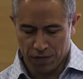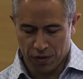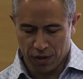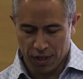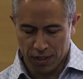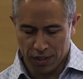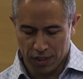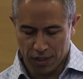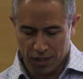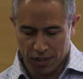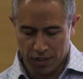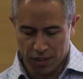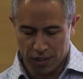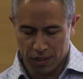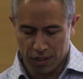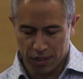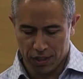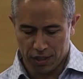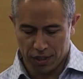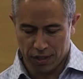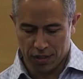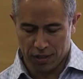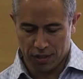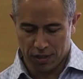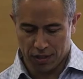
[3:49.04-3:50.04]
advice and
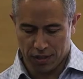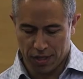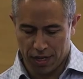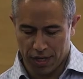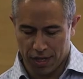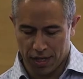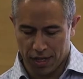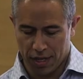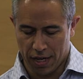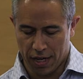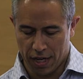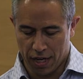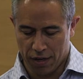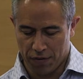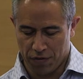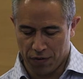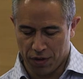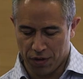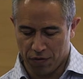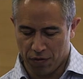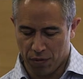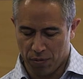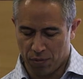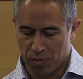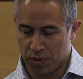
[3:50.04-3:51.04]
decisions take account of
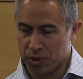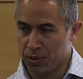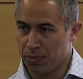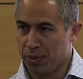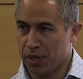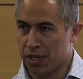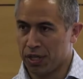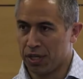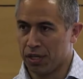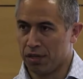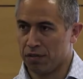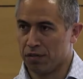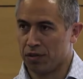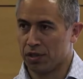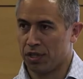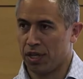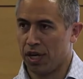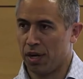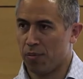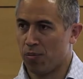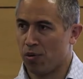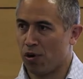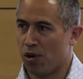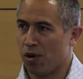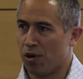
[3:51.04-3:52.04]
different perspectives
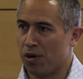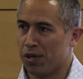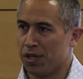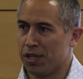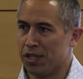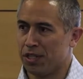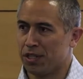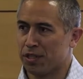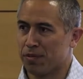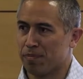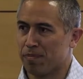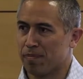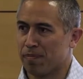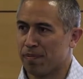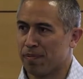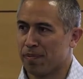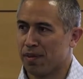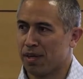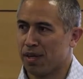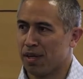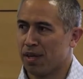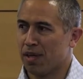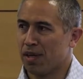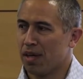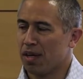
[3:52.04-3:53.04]
and priorities.
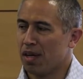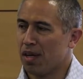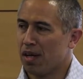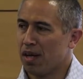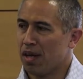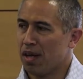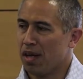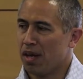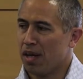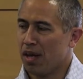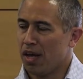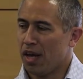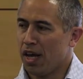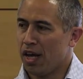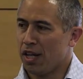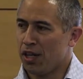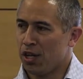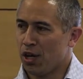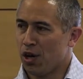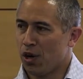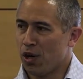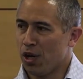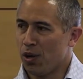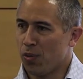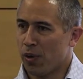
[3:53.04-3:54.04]
And
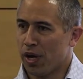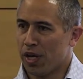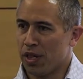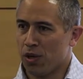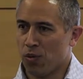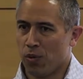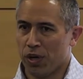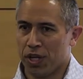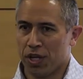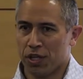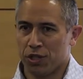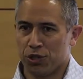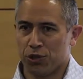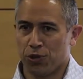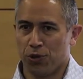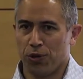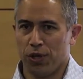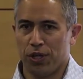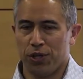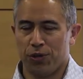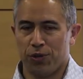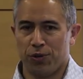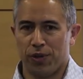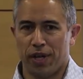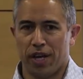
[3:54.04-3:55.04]
the only way that we can
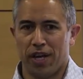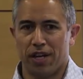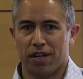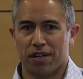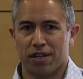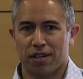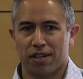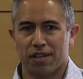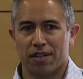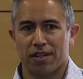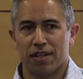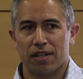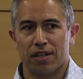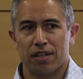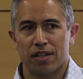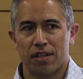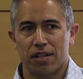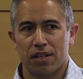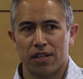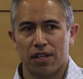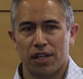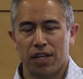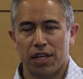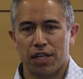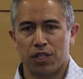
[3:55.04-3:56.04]
truly do that
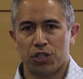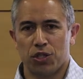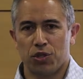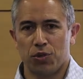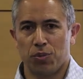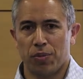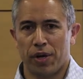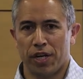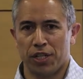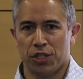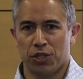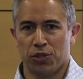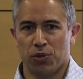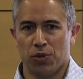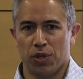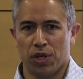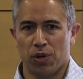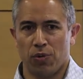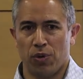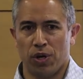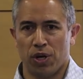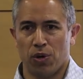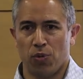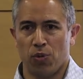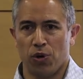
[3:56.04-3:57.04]
is to make sure
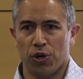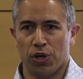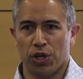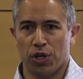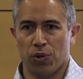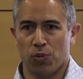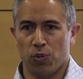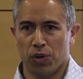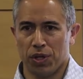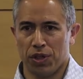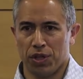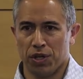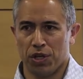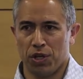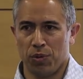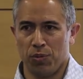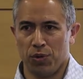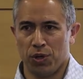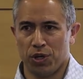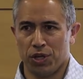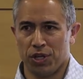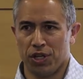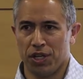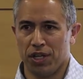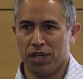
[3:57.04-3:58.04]
that we are working with the
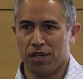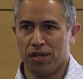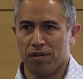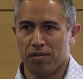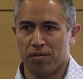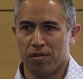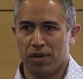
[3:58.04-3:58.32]
community